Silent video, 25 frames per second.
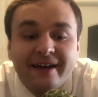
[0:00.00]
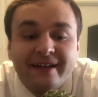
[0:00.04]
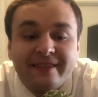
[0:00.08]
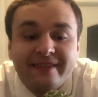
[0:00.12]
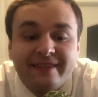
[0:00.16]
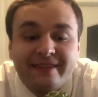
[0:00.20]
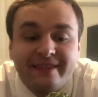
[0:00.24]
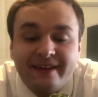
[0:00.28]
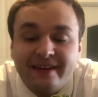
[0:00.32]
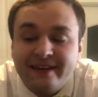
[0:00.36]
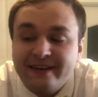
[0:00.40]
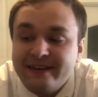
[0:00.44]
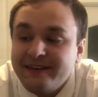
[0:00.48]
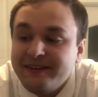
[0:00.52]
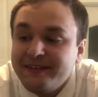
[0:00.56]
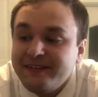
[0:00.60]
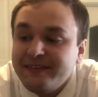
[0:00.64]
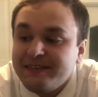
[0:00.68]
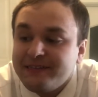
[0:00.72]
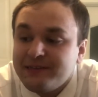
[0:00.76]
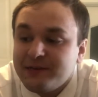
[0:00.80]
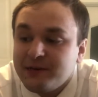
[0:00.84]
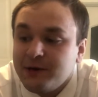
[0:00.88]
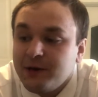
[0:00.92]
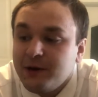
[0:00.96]

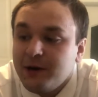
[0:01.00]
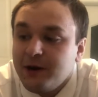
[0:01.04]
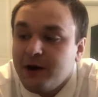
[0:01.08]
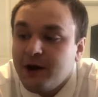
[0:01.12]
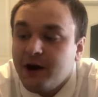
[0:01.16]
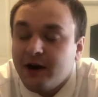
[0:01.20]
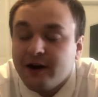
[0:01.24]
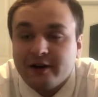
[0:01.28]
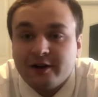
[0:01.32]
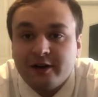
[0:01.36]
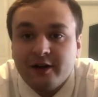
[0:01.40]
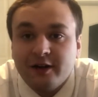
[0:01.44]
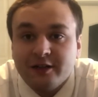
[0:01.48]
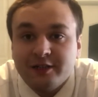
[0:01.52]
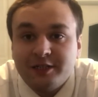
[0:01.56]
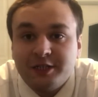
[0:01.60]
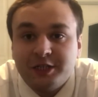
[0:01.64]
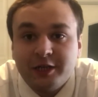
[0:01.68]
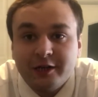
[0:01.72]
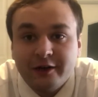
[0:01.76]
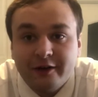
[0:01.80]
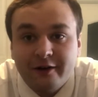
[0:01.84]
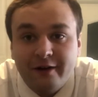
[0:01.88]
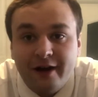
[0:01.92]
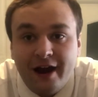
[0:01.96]
These are called
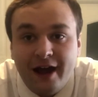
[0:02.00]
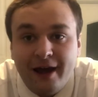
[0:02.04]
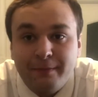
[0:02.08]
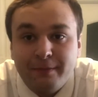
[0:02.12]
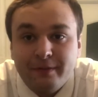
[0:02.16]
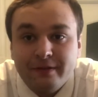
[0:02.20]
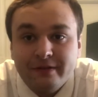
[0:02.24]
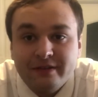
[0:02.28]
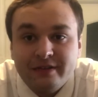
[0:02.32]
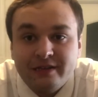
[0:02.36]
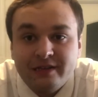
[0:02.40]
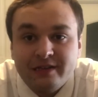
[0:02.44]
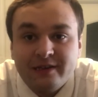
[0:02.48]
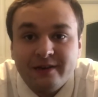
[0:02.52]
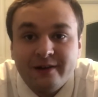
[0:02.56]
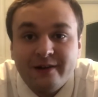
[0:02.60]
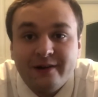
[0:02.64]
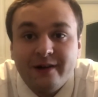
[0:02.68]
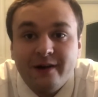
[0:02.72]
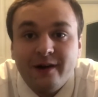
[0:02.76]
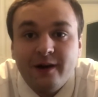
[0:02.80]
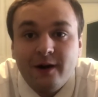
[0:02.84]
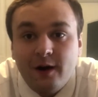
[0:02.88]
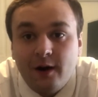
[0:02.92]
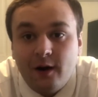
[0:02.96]
sugar apples
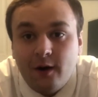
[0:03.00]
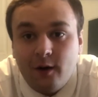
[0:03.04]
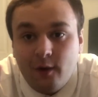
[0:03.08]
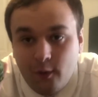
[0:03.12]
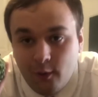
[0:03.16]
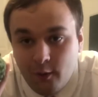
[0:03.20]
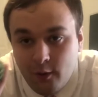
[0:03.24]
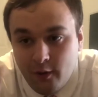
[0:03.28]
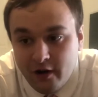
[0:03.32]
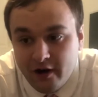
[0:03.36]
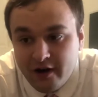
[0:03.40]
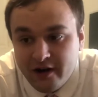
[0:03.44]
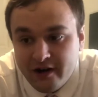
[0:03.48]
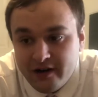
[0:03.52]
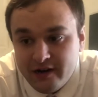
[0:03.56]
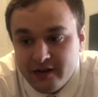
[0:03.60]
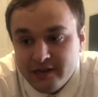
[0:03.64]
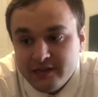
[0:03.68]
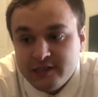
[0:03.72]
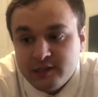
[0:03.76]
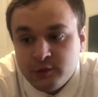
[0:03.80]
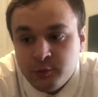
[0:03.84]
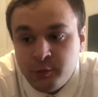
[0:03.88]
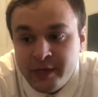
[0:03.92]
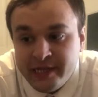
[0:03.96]
or
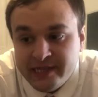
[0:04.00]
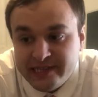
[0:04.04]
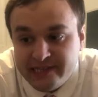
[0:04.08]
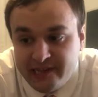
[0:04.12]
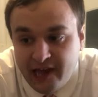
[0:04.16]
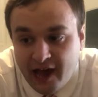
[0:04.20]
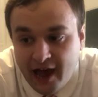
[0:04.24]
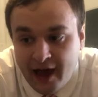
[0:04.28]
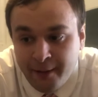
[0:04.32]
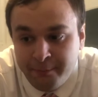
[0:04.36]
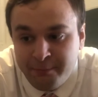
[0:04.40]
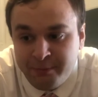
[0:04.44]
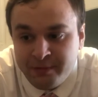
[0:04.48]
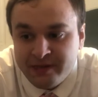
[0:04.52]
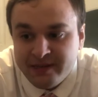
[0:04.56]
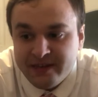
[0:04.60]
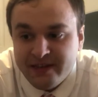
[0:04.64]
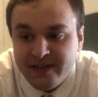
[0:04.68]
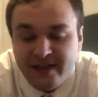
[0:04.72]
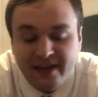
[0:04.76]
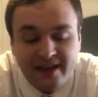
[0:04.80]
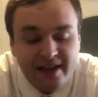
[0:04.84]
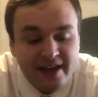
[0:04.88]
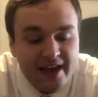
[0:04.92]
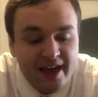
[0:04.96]
Sweetsops,
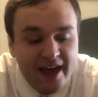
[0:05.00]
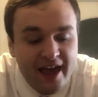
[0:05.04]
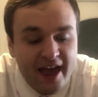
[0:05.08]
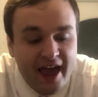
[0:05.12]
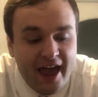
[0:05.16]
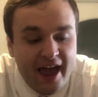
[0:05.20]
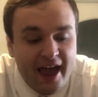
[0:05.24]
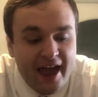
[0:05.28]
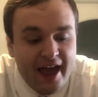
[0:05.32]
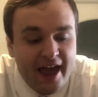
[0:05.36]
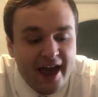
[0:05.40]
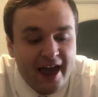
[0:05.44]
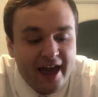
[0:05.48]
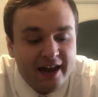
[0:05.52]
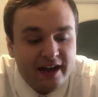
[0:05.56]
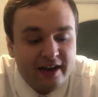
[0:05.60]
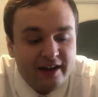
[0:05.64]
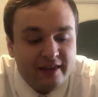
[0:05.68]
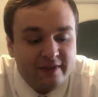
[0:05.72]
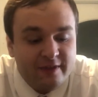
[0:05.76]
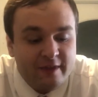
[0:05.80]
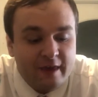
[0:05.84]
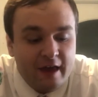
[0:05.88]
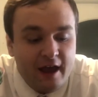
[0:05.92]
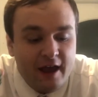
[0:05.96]
and
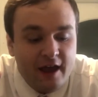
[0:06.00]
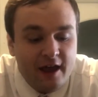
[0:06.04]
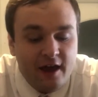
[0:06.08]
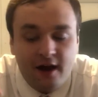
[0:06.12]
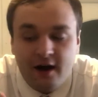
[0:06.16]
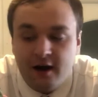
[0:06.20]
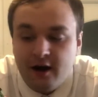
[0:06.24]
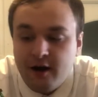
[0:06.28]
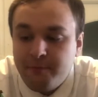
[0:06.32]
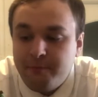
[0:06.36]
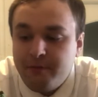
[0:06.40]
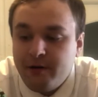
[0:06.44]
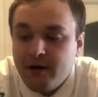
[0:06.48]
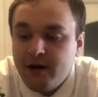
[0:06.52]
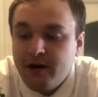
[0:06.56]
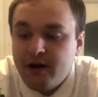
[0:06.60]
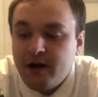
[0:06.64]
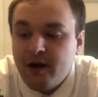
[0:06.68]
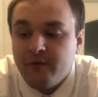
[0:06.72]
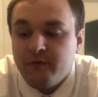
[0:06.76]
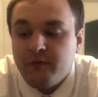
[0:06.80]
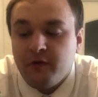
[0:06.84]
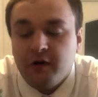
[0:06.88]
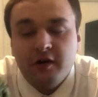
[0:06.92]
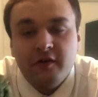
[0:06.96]
they are part
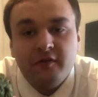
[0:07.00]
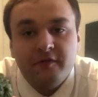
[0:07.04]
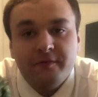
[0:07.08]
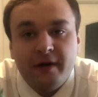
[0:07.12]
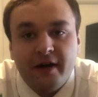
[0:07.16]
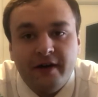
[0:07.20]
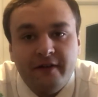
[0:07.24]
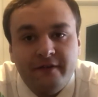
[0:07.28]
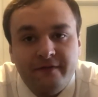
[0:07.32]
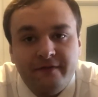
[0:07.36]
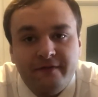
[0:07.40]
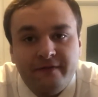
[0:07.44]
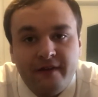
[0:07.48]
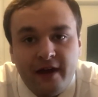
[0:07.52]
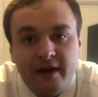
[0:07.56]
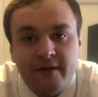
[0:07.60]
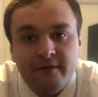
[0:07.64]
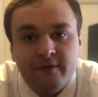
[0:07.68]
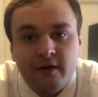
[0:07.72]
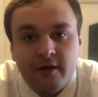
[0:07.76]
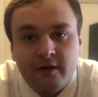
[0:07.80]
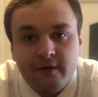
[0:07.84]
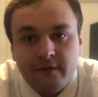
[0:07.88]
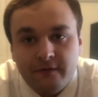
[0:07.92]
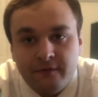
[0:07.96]
of one of my
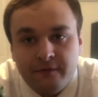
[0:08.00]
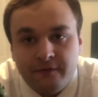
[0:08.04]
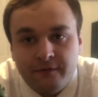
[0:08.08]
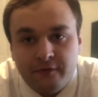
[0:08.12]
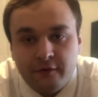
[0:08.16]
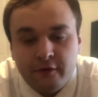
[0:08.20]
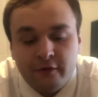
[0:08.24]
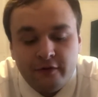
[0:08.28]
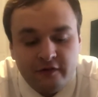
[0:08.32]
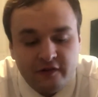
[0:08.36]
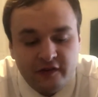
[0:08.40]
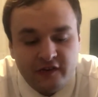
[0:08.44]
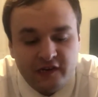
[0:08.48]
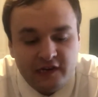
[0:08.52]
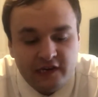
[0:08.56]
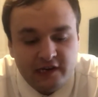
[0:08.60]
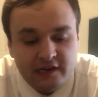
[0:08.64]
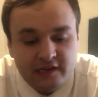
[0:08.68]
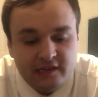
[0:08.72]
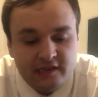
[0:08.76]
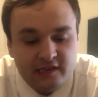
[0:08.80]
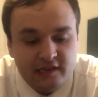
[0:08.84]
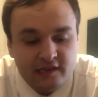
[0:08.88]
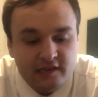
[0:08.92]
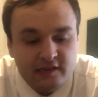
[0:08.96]
favorite fruit
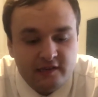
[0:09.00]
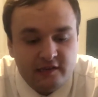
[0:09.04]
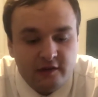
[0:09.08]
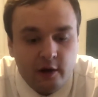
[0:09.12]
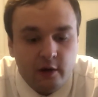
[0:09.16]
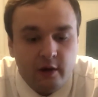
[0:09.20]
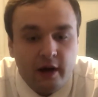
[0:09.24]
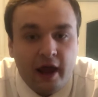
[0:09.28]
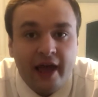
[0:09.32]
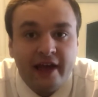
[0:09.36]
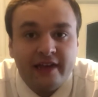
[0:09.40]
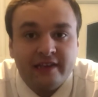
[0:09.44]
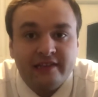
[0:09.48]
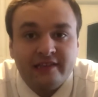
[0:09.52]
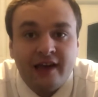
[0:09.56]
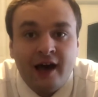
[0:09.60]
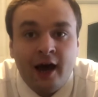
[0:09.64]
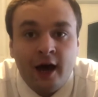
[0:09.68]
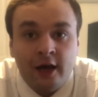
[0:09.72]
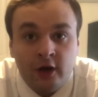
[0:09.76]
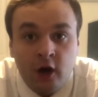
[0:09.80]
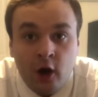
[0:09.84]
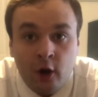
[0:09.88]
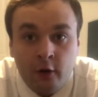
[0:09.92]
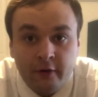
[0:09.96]
genuses known as
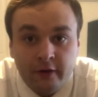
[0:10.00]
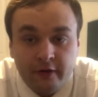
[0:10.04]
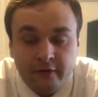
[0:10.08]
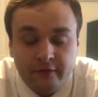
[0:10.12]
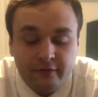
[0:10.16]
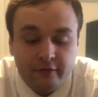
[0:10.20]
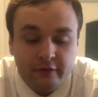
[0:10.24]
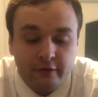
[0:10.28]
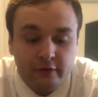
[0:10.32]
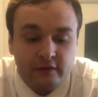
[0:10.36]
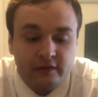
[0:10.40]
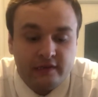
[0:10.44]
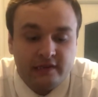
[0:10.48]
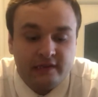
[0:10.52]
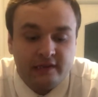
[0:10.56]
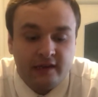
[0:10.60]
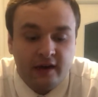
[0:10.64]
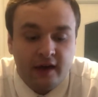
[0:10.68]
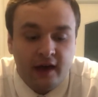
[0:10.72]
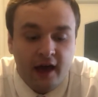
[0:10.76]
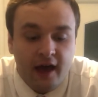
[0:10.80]
Annona fruits.